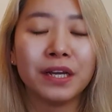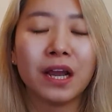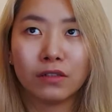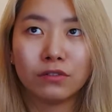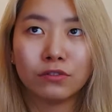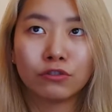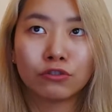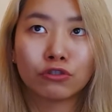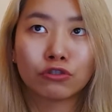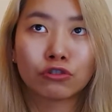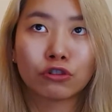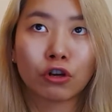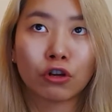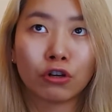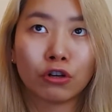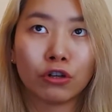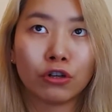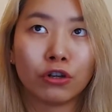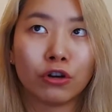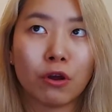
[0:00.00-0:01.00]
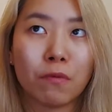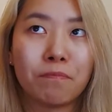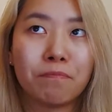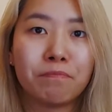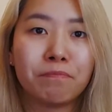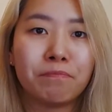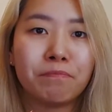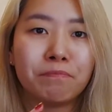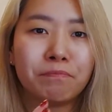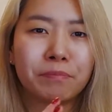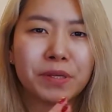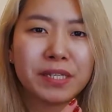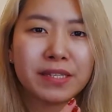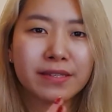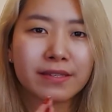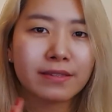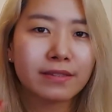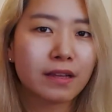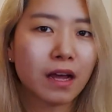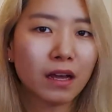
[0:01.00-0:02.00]
So
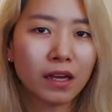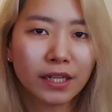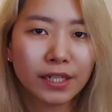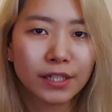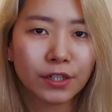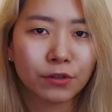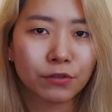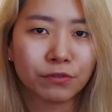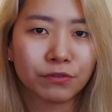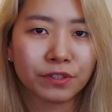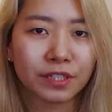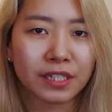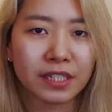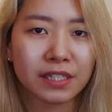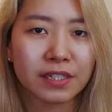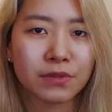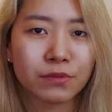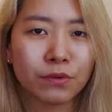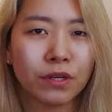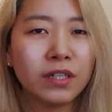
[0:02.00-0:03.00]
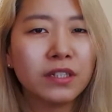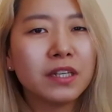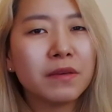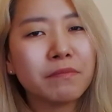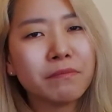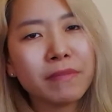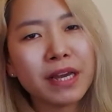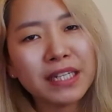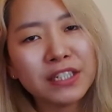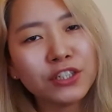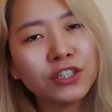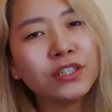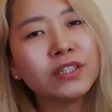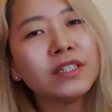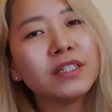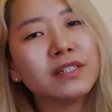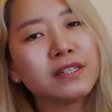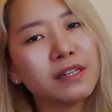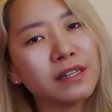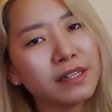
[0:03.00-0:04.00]
beside of these one, imagine
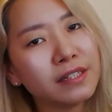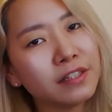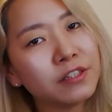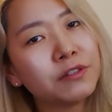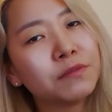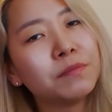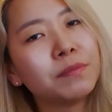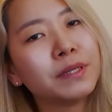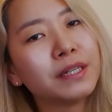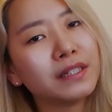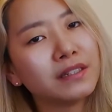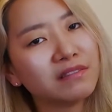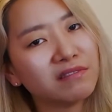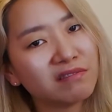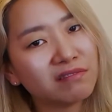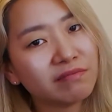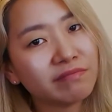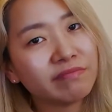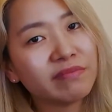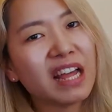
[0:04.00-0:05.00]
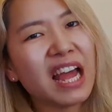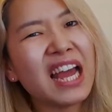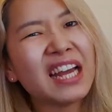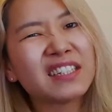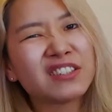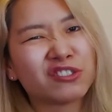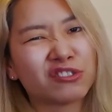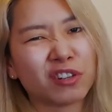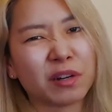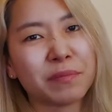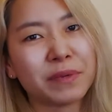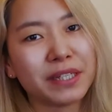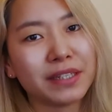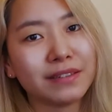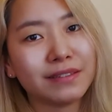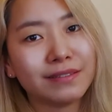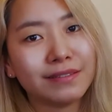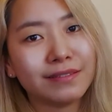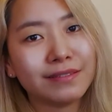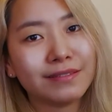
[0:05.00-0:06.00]
it's a little bit extra bit,
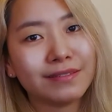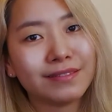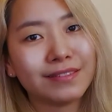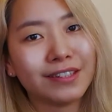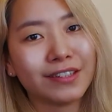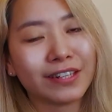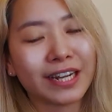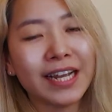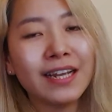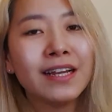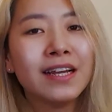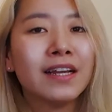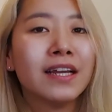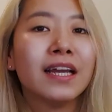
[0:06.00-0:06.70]
okay?